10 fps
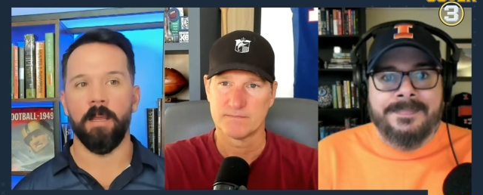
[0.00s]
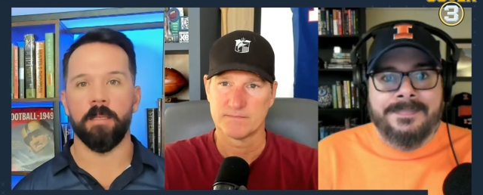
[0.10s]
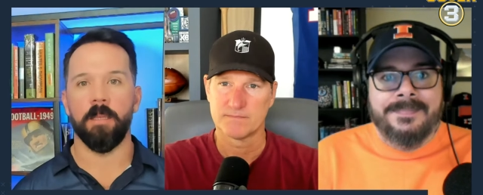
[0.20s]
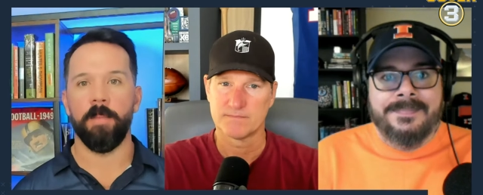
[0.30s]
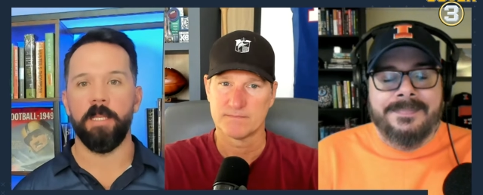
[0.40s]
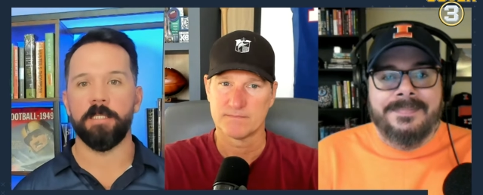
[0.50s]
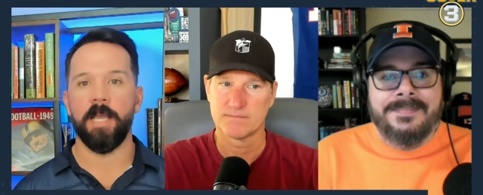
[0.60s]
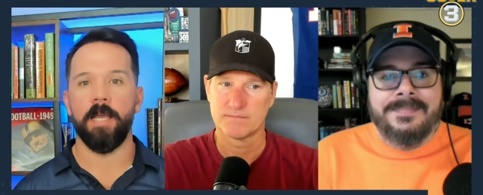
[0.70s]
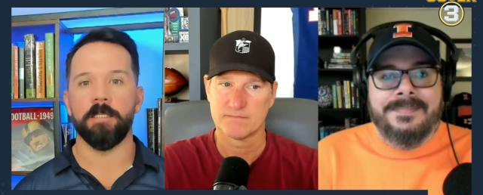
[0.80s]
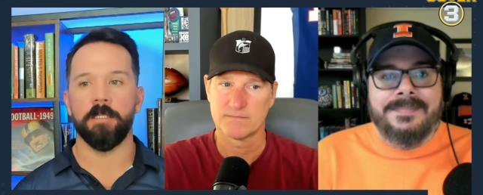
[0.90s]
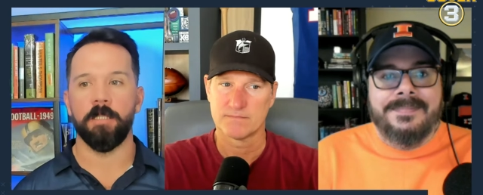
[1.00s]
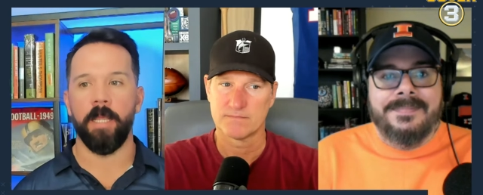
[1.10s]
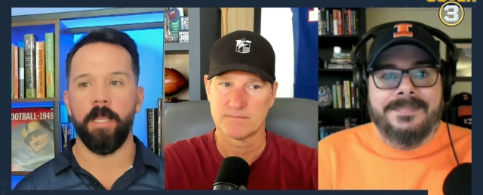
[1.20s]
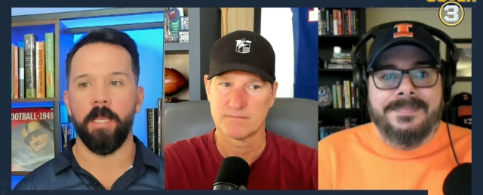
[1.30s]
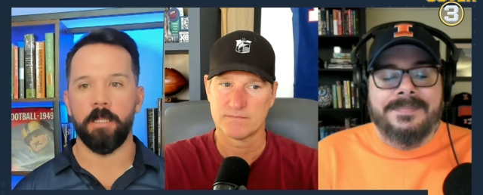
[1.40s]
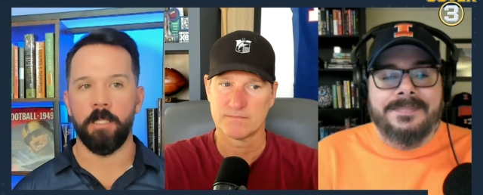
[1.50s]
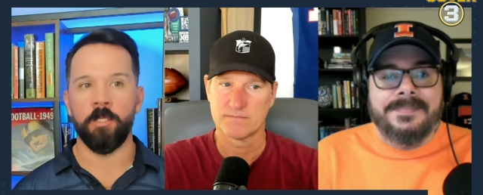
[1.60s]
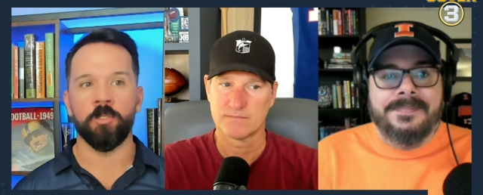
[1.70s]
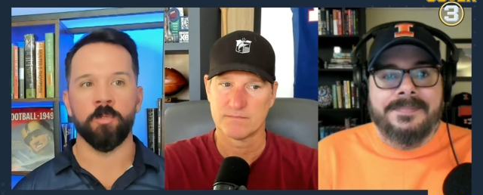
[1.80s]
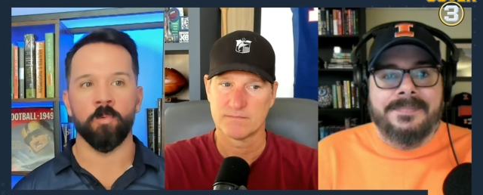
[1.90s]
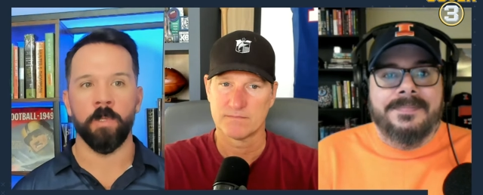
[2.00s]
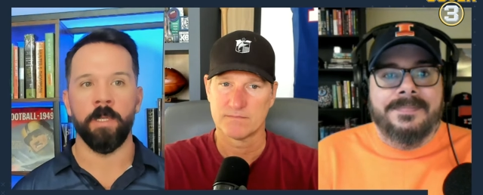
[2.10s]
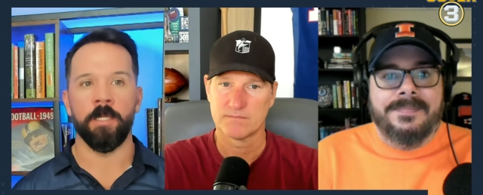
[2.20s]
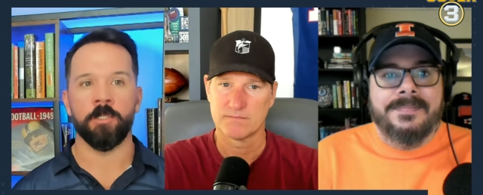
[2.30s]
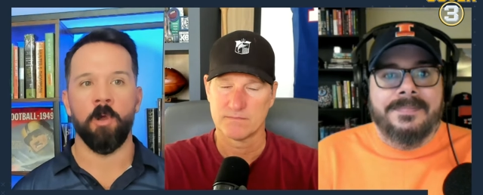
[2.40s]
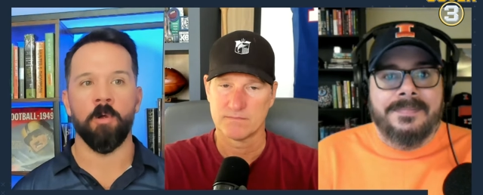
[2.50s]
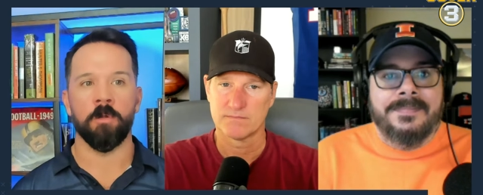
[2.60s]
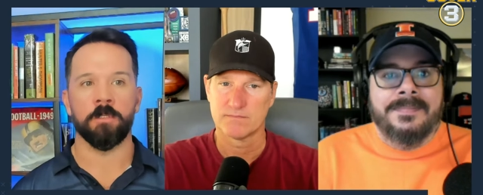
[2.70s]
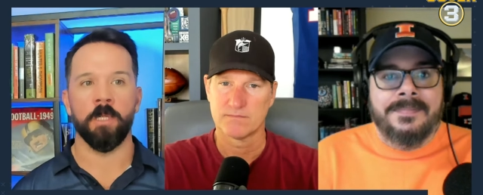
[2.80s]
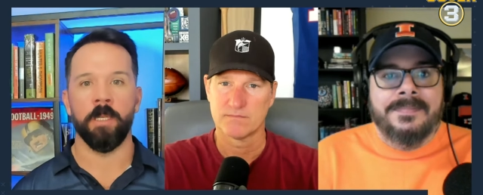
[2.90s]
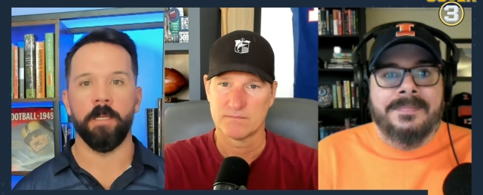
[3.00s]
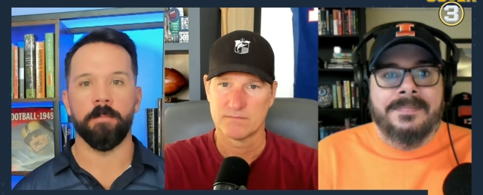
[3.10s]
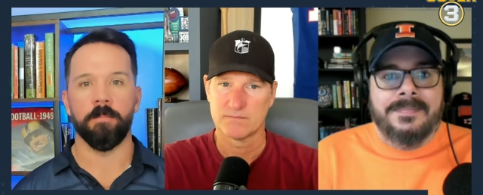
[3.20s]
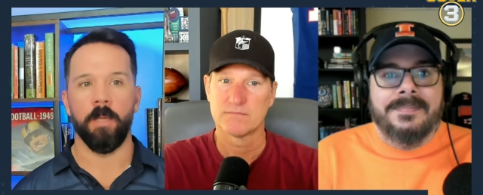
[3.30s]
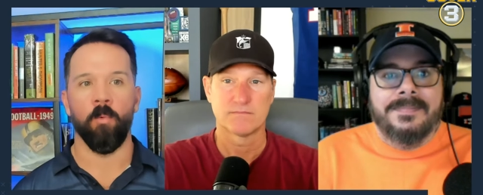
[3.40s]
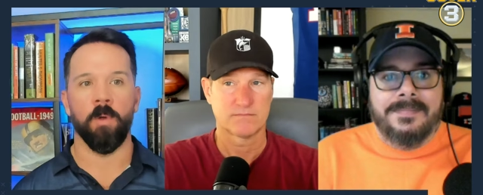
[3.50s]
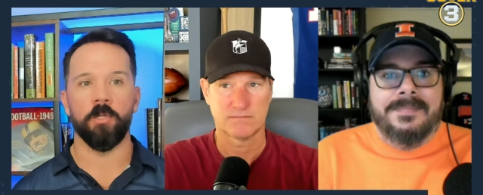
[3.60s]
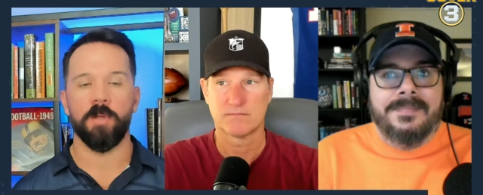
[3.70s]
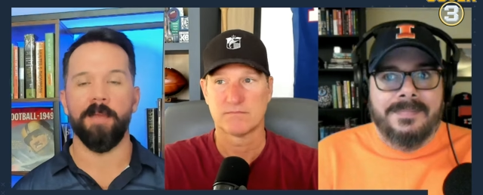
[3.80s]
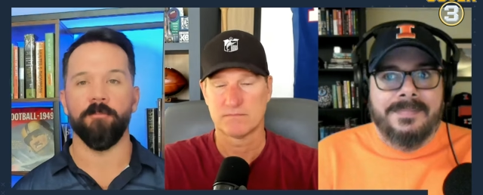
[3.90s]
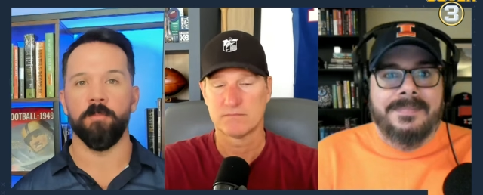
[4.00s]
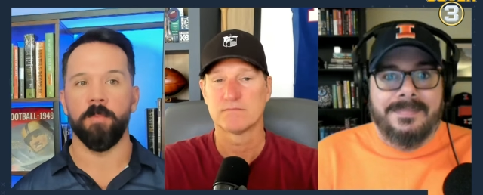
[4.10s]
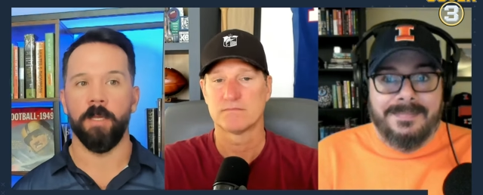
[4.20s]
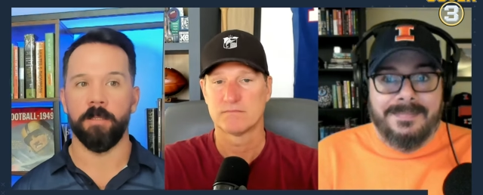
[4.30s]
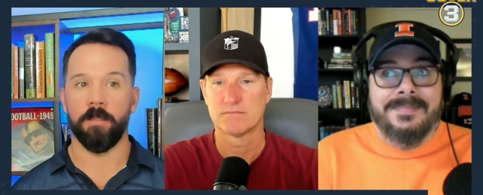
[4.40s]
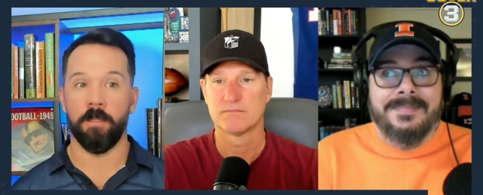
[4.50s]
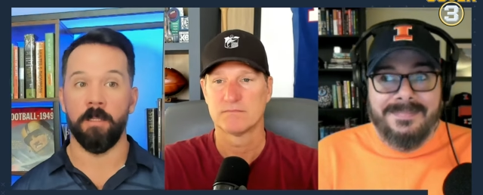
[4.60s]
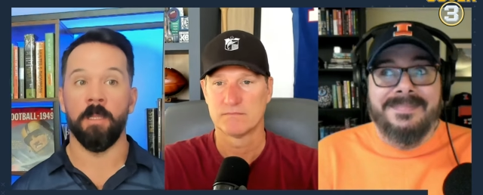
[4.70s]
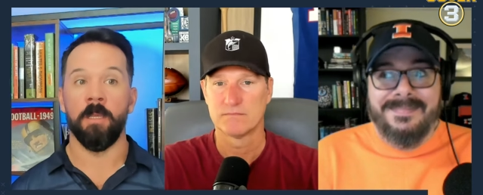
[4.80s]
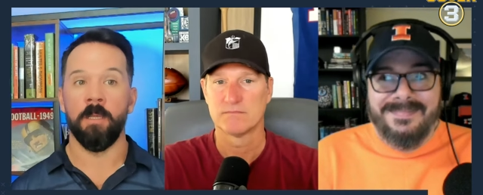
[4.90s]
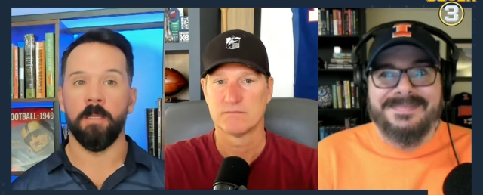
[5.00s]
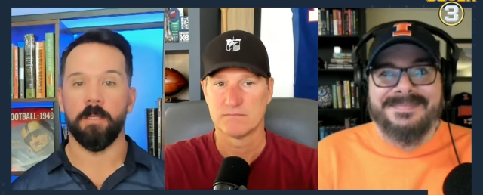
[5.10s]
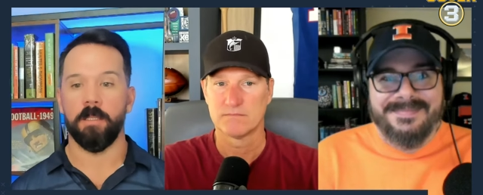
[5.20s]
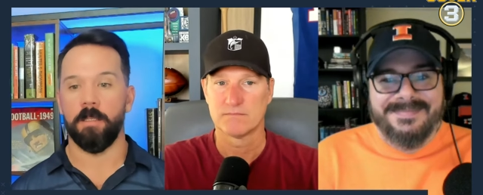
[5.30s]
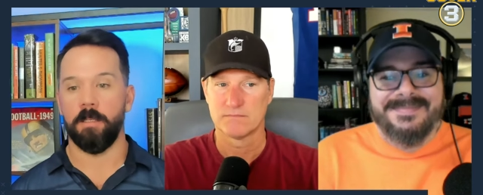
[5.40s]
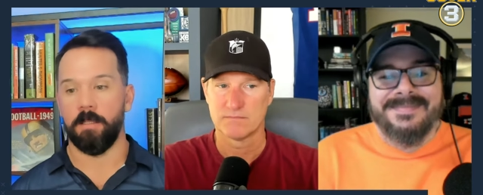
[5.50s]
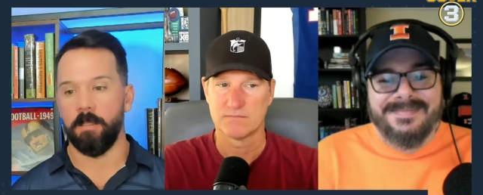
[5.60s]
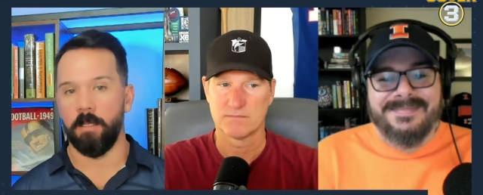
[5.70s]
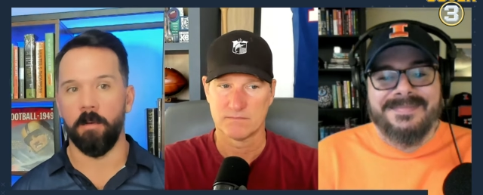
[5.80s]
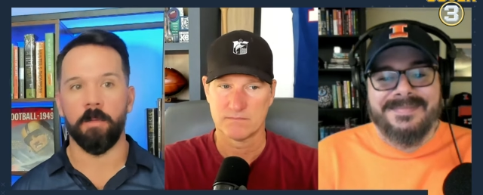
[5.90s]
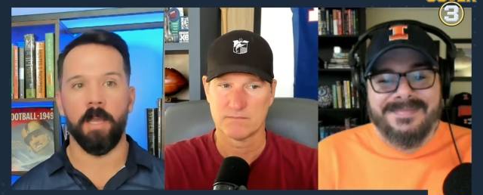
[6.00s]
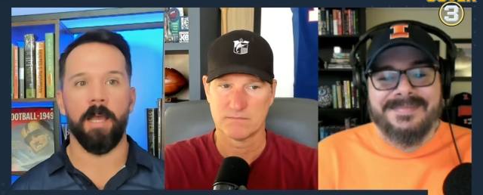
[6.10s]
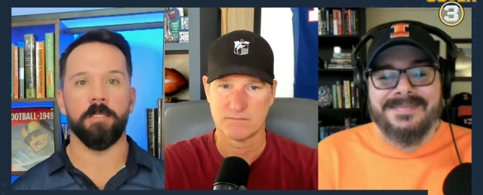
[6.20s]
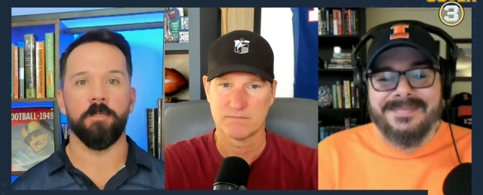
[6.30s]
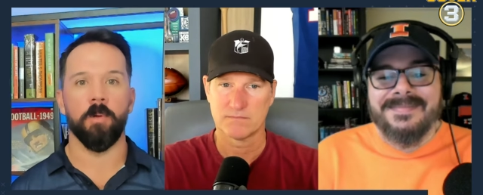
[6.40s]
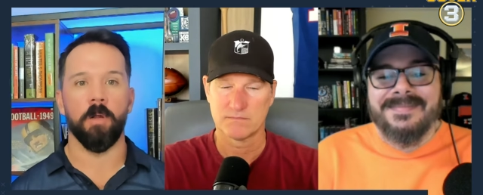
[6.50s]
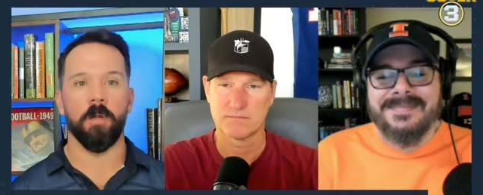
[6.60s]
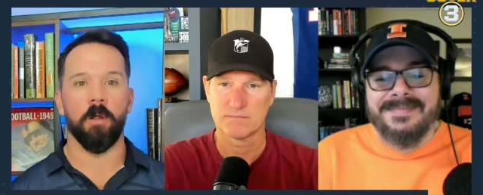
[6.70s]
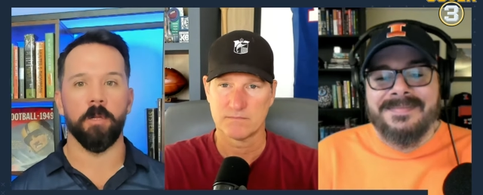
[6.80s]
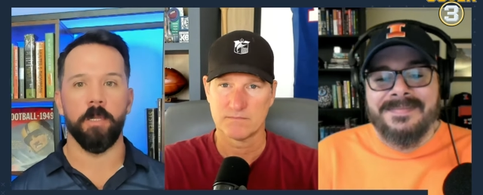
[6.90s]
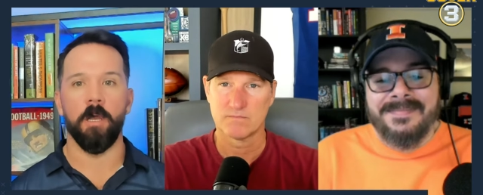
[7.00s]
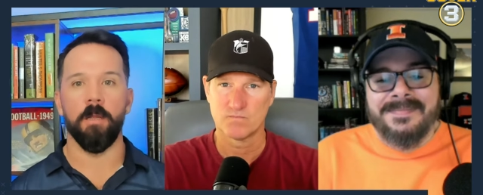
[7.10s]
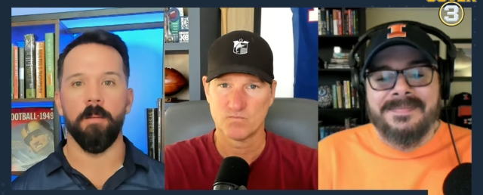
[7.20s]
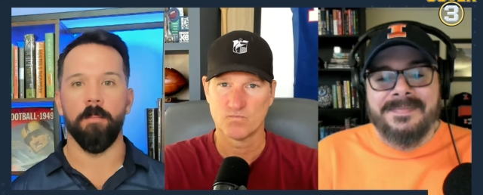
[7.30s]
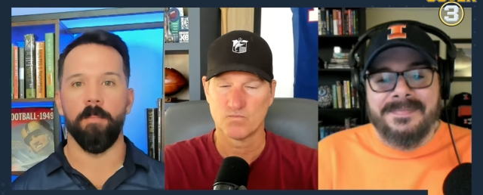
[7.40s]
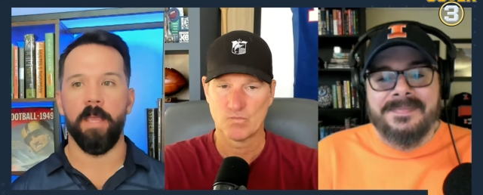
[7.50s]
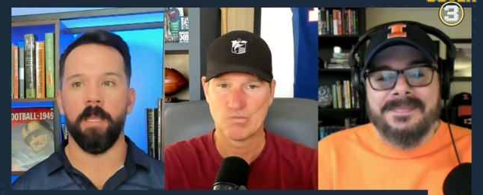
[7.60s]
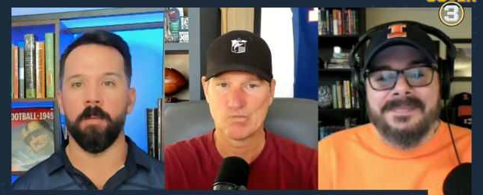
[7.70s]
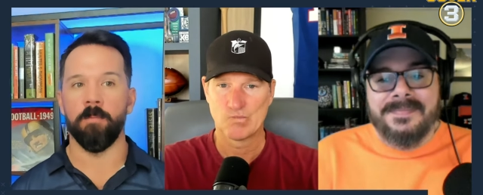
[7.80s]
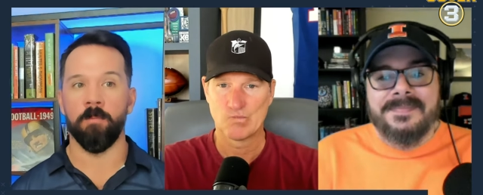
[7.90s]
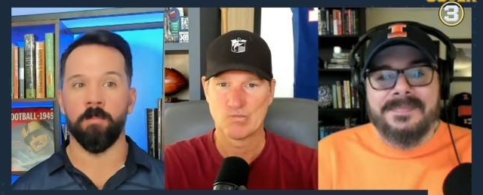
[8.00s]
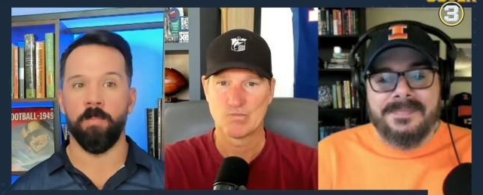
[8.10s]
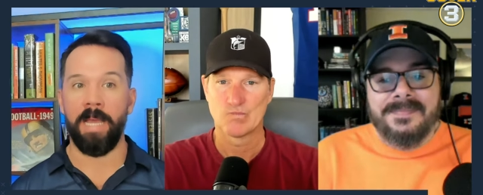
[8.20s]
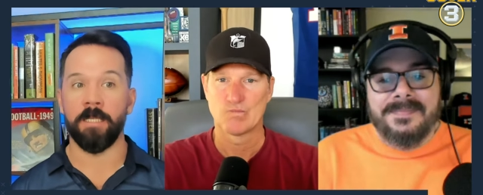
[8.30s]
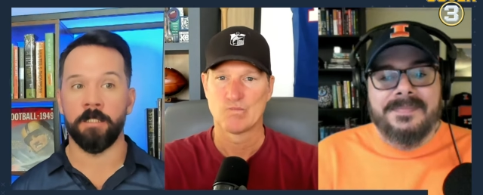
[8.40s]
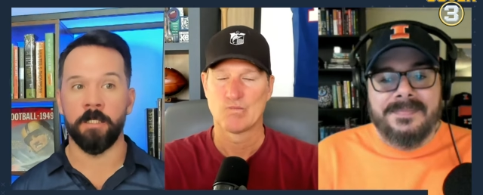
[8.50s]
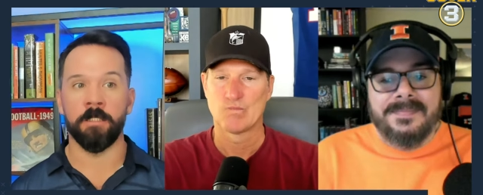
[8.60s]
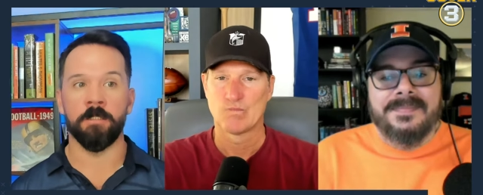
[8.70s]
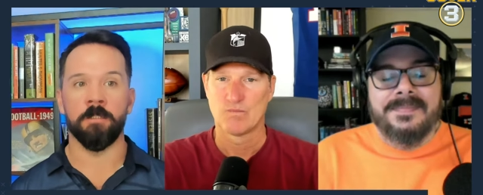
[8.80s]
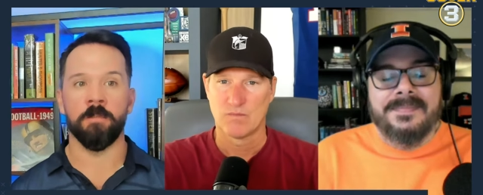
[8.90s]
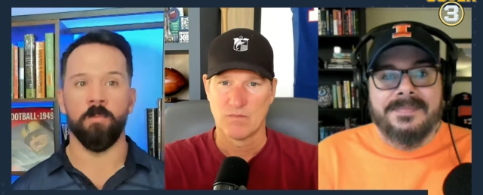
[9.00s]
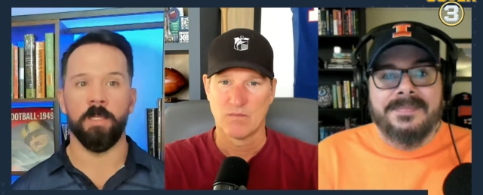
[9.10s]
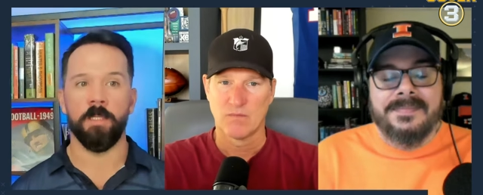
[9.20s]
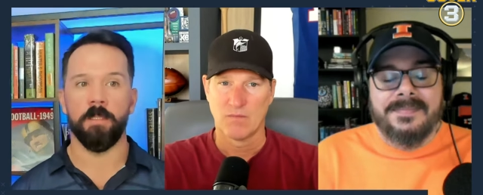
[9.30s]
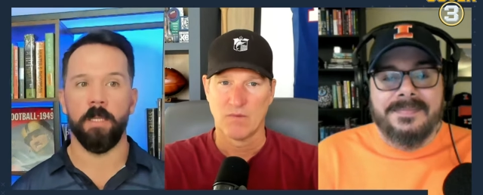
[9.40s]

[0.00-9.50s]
Speaker 1: I mean, these guys, they get these really nice cars and they want to drive them. Like, guys who are young make bad decisions when